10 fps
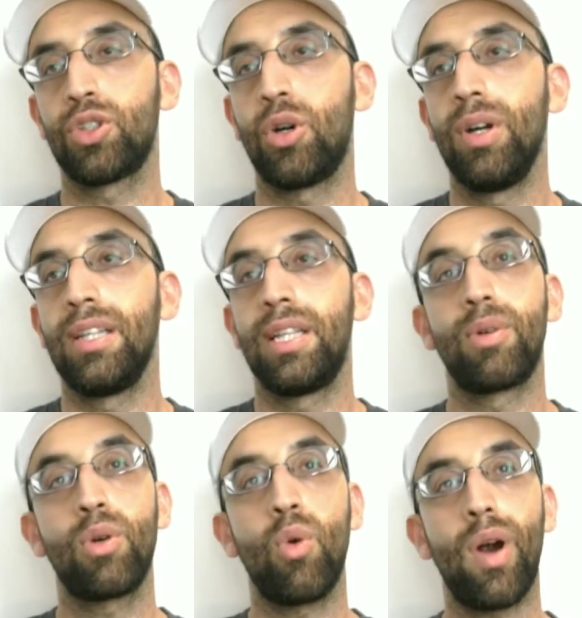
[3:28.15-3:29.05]
So
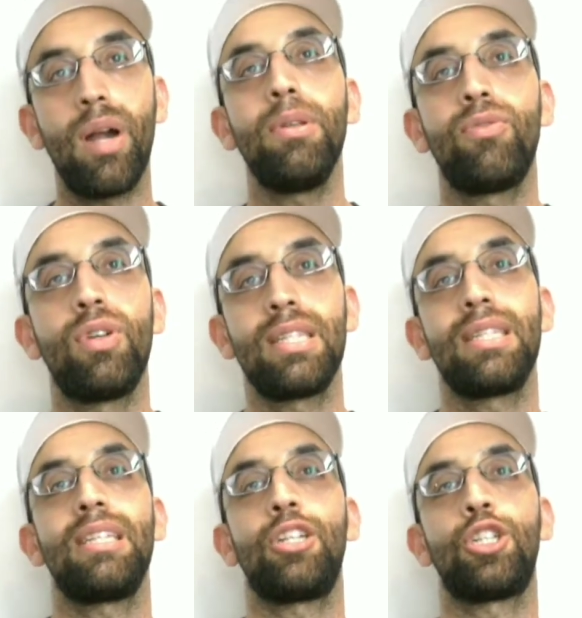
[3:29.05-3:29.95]
the requirement, for
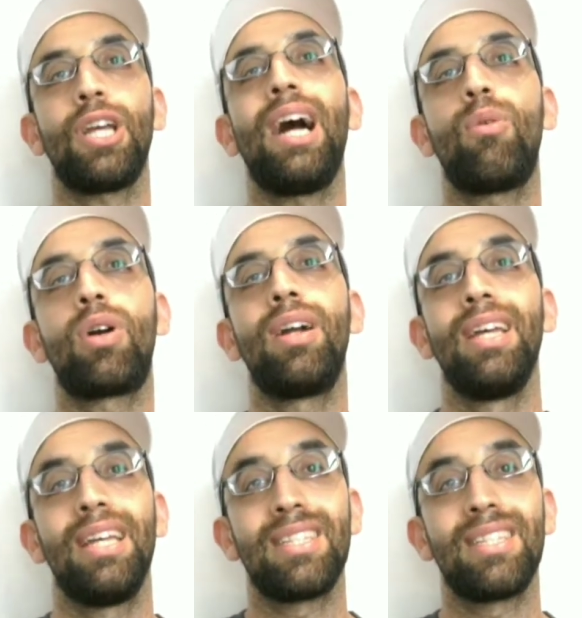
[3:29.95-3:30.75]
instance, in a shower